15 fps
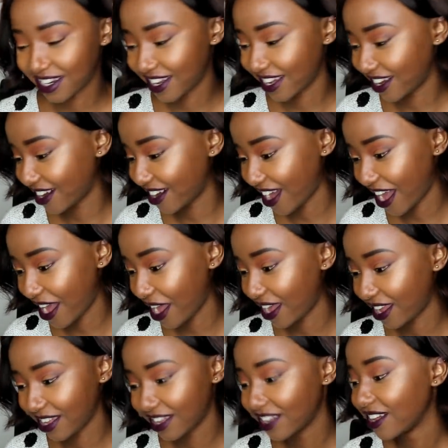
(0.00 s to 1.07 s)
Nah,
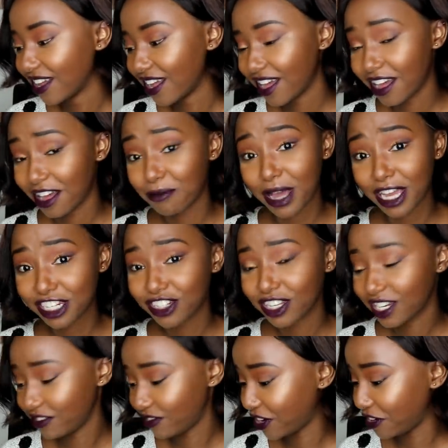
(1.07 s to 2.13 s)
I am
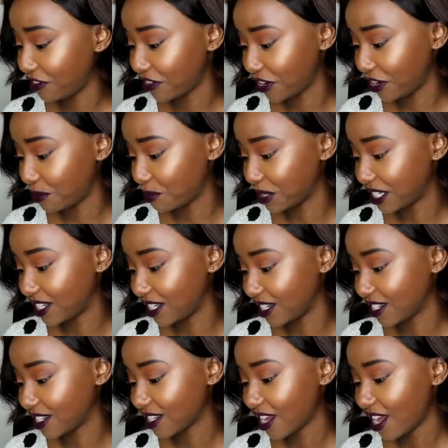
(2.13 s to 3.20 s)
actually very
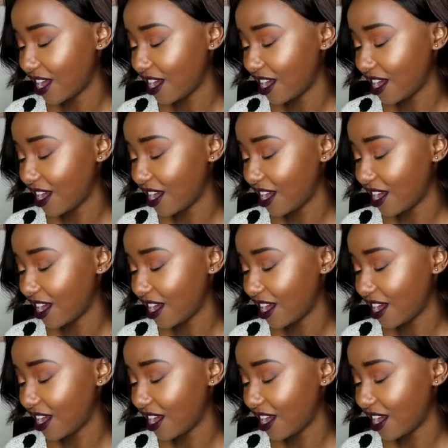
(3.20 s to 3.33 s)
petite.